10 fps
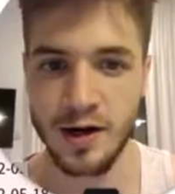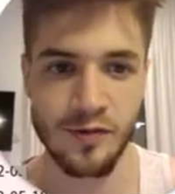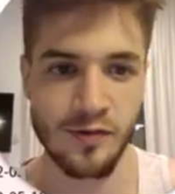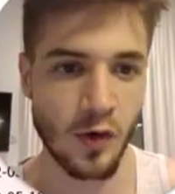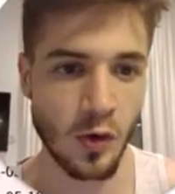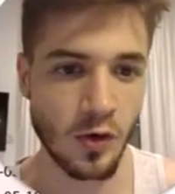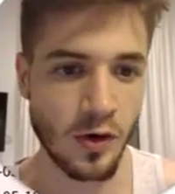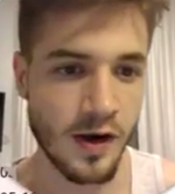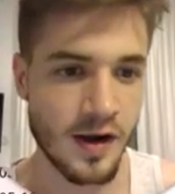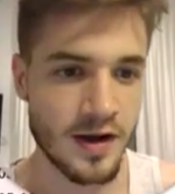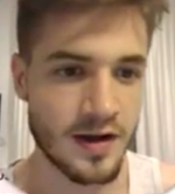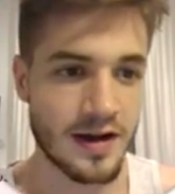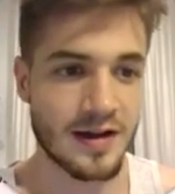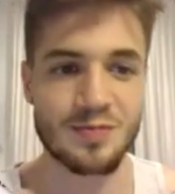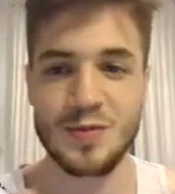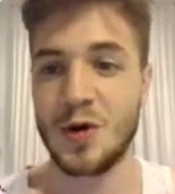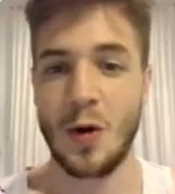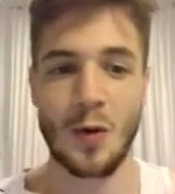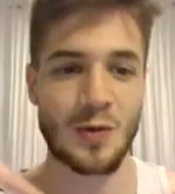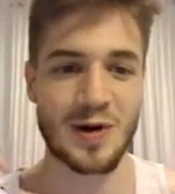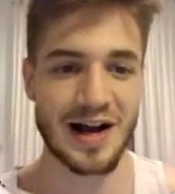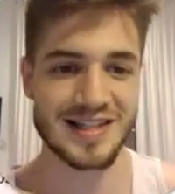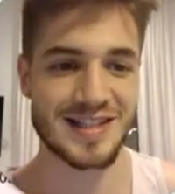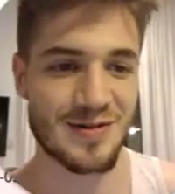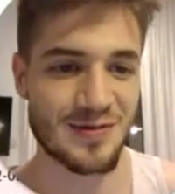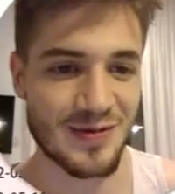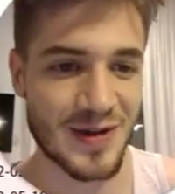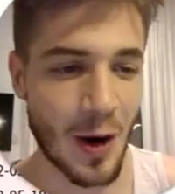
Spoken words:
full, custom